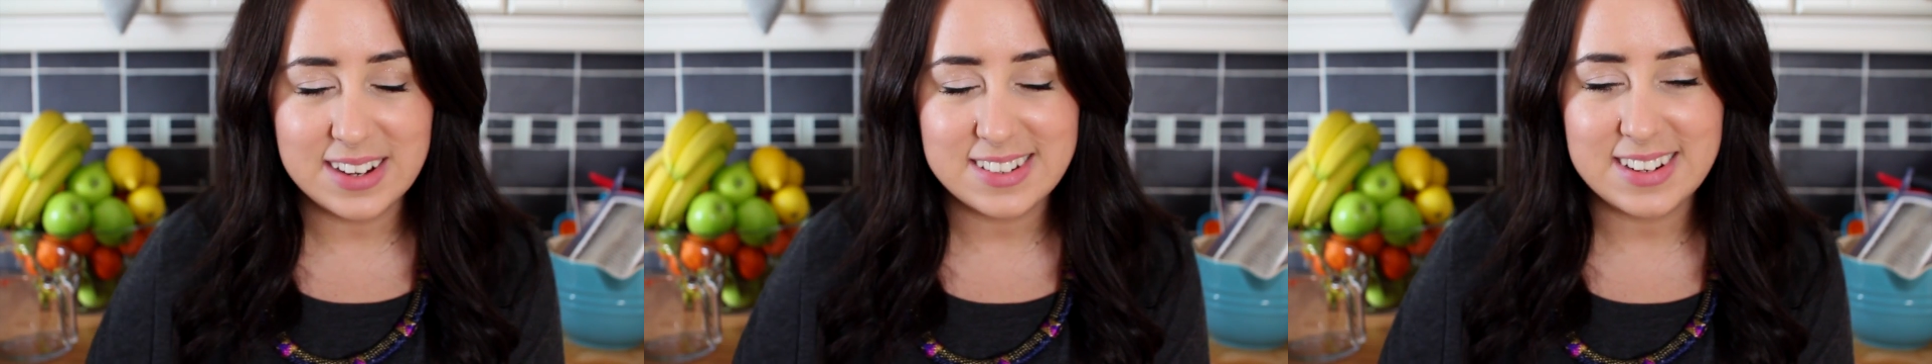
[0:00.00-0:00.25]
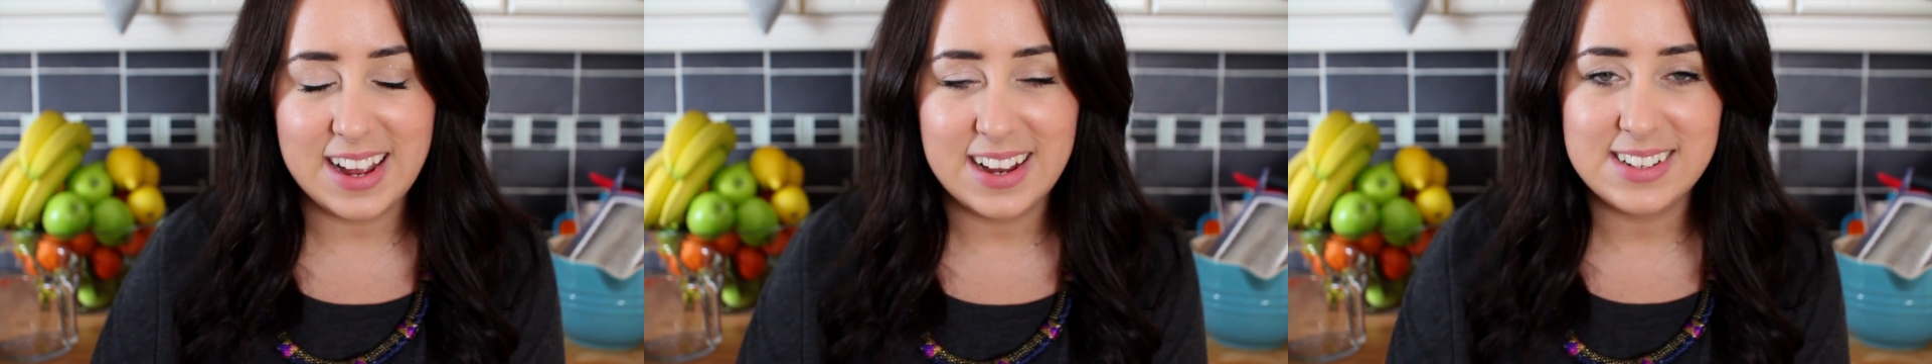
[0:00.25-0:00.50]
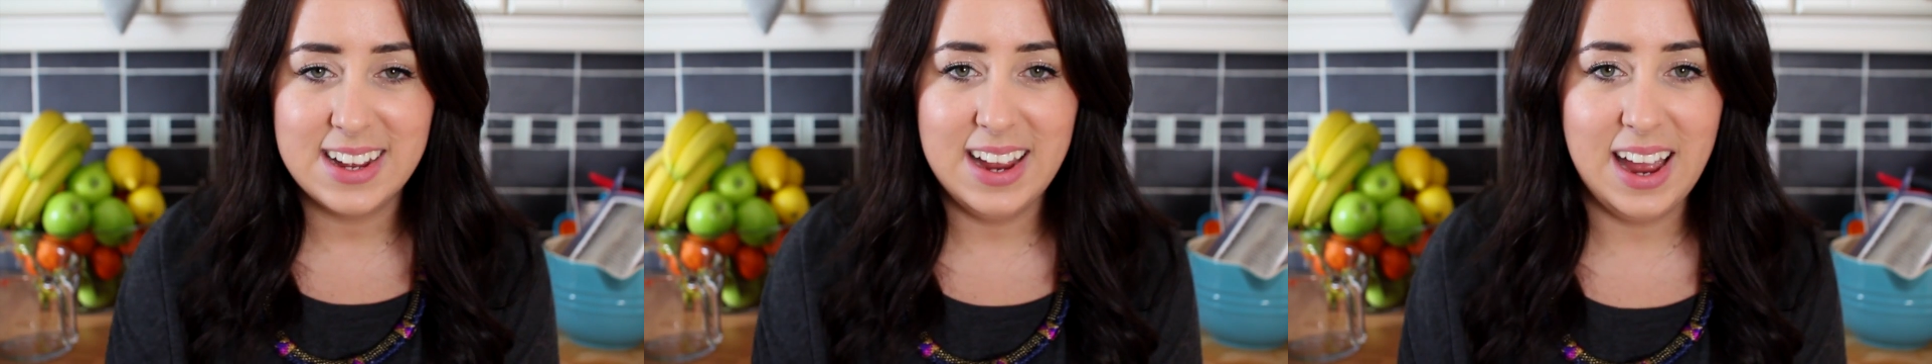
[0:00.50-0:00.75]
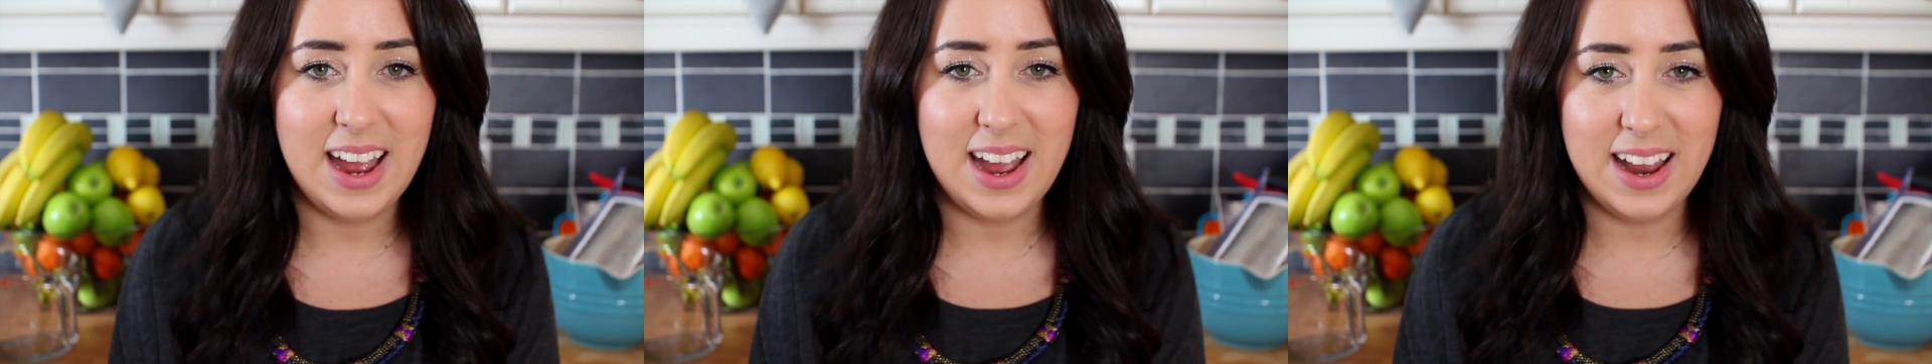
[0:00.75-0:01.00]
internet,
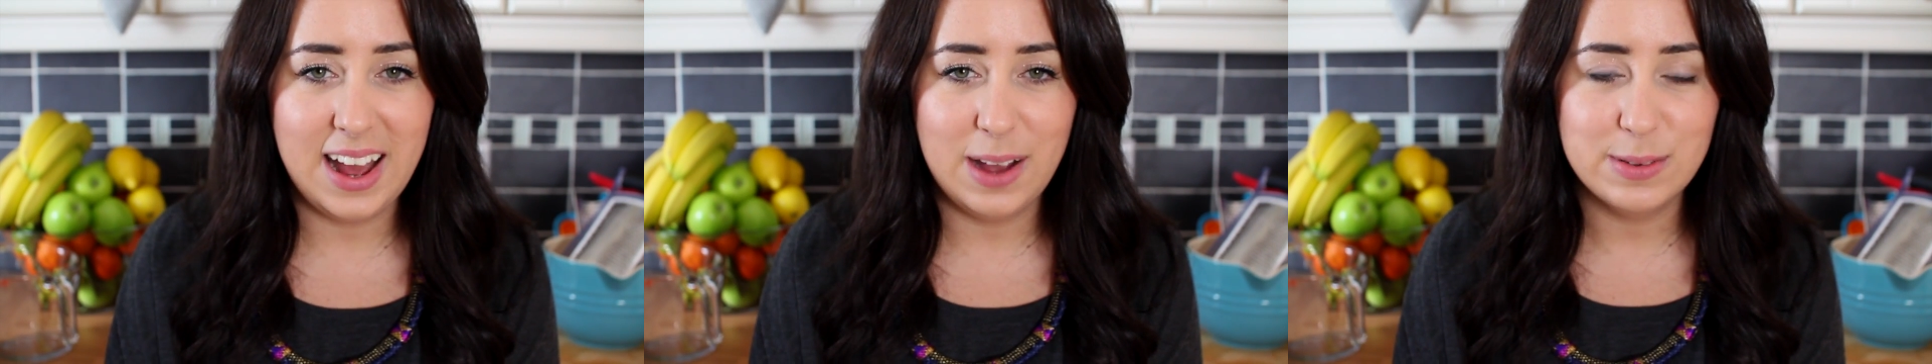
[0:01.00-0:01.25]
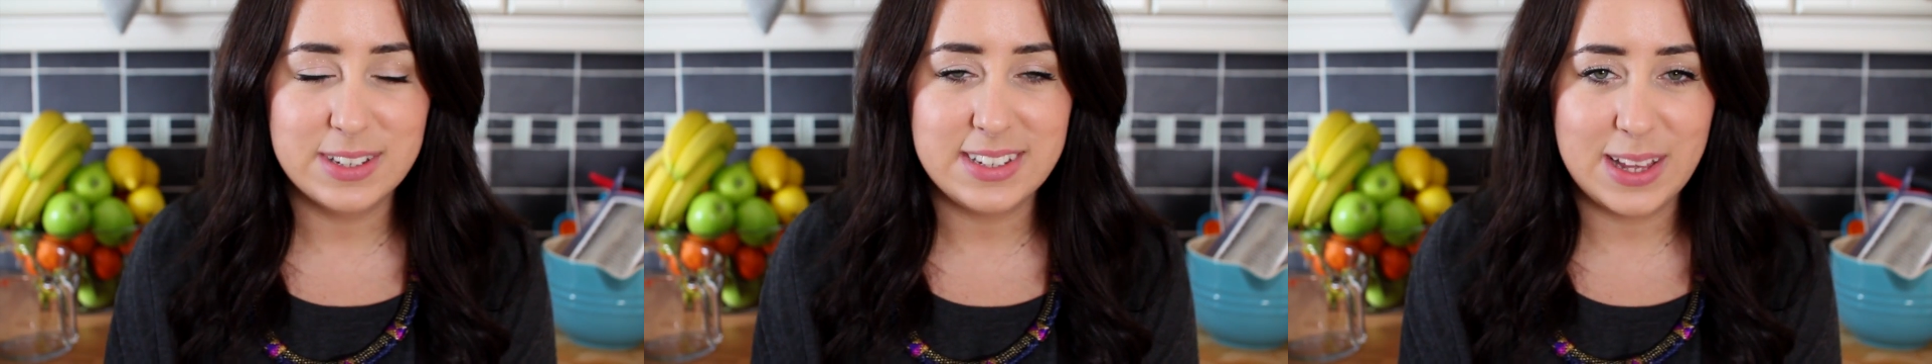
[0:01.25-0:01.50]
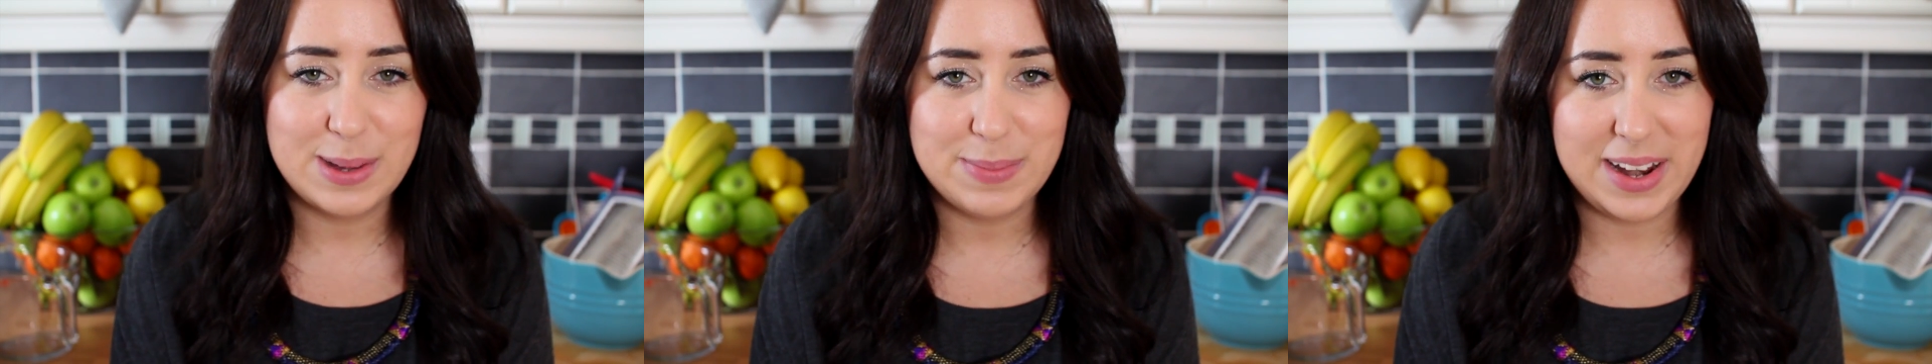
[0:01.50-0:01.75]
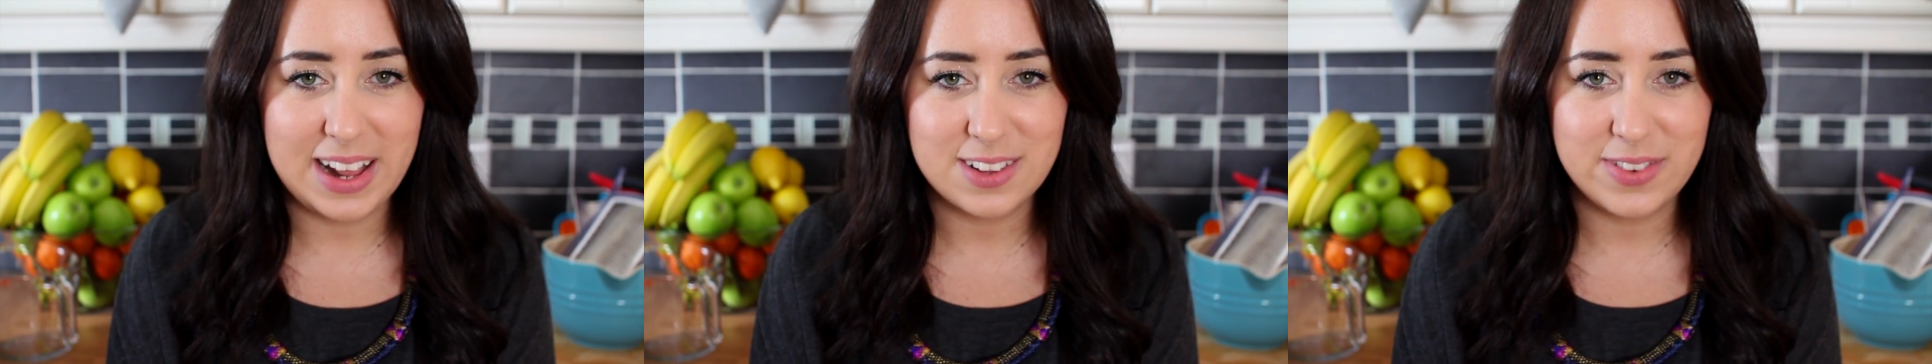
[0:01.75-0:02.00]
and I will see you in
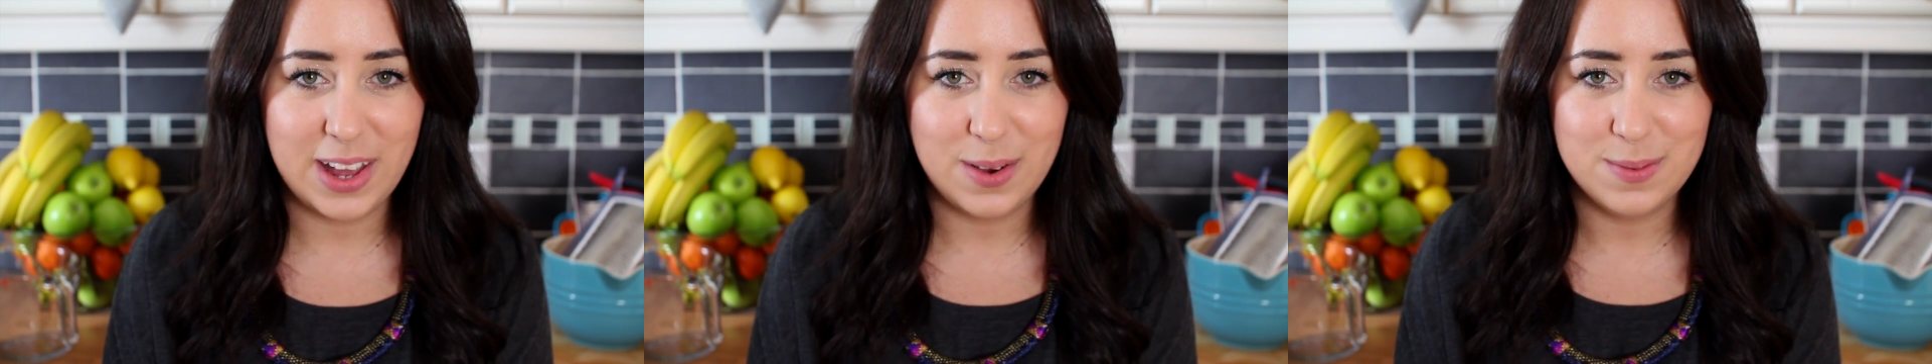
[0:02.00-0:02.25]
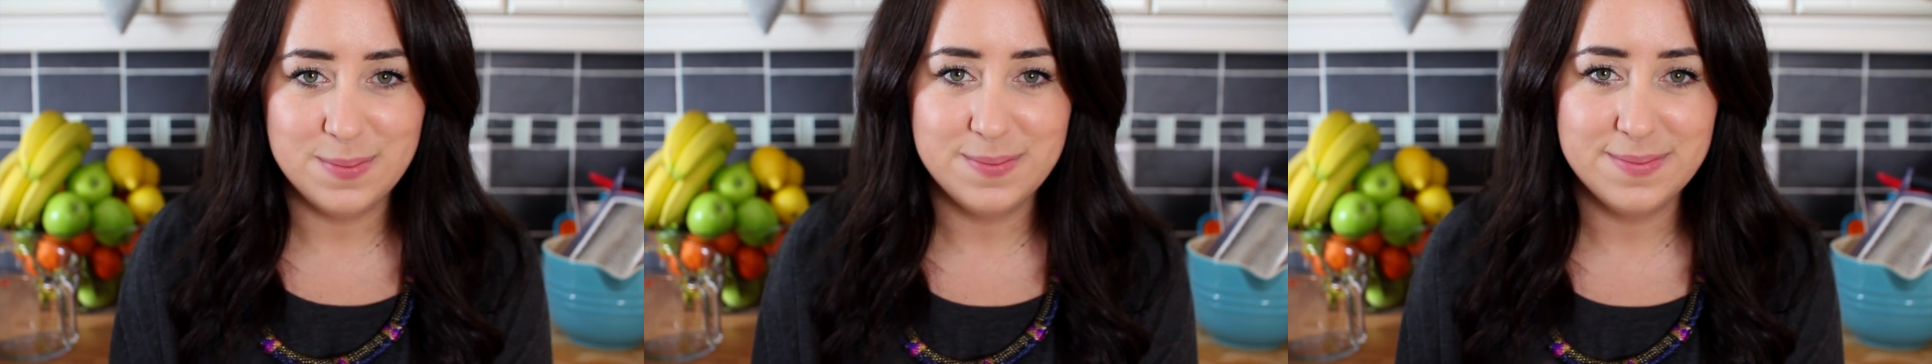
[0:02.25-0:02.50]
my next video.